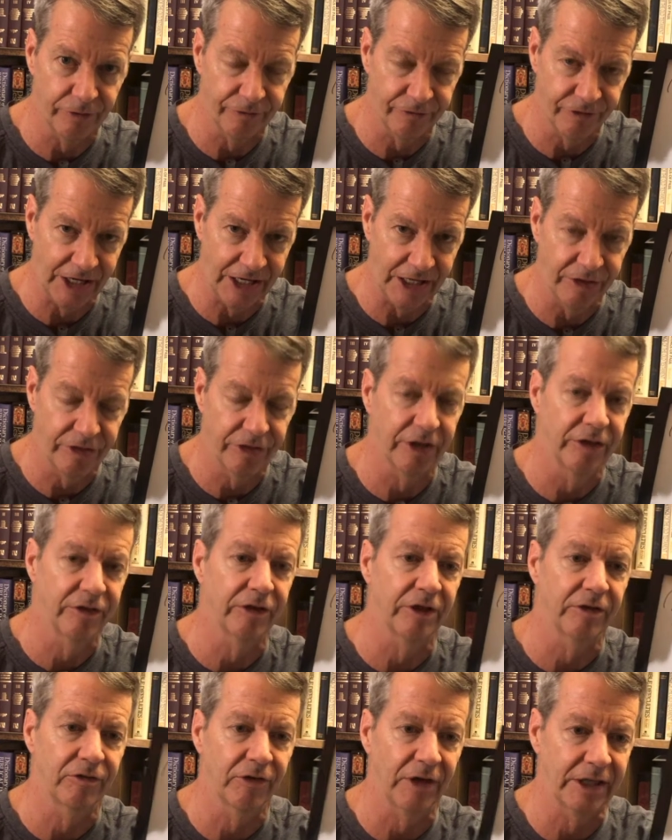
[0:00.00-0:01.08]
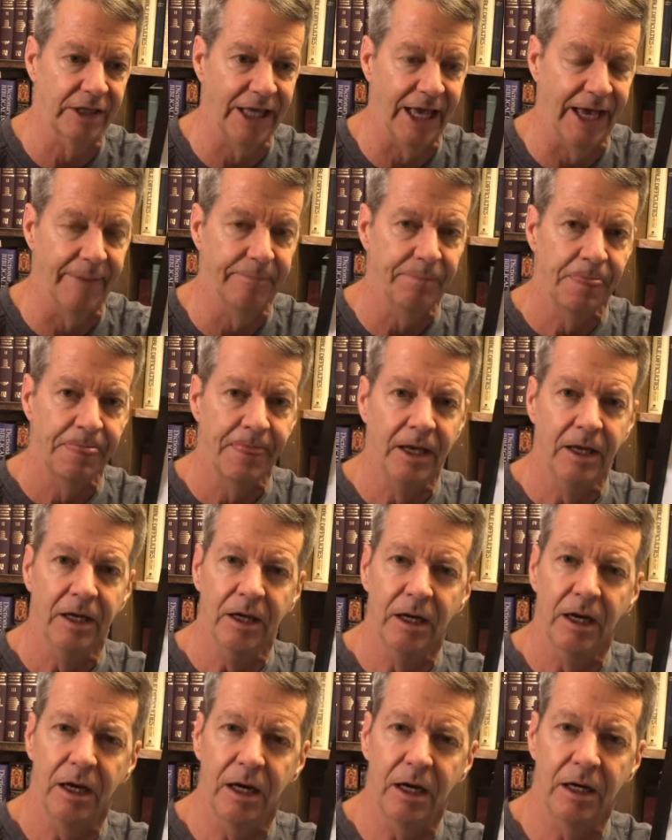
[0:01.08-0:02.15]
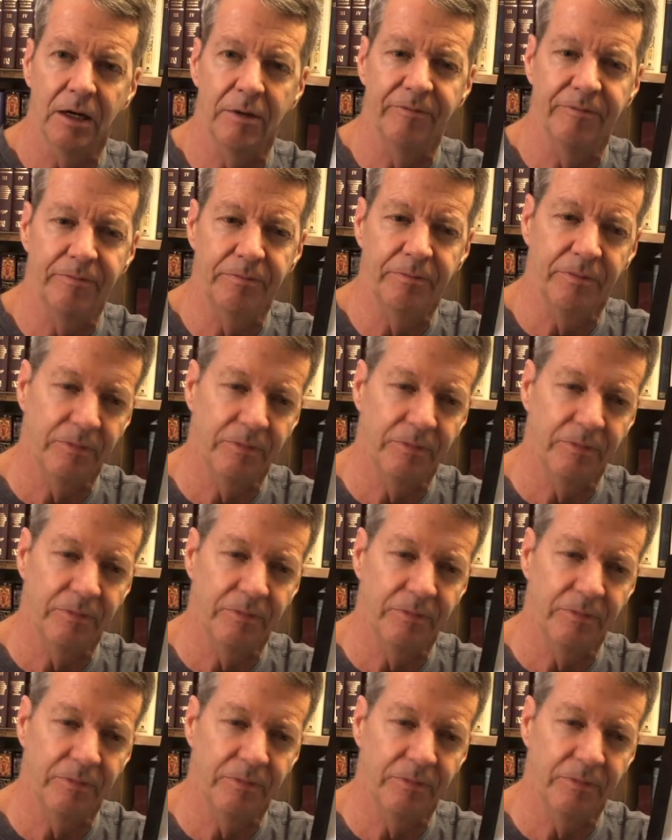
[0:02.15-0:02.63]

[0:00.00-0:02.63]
faith and things like that. Um,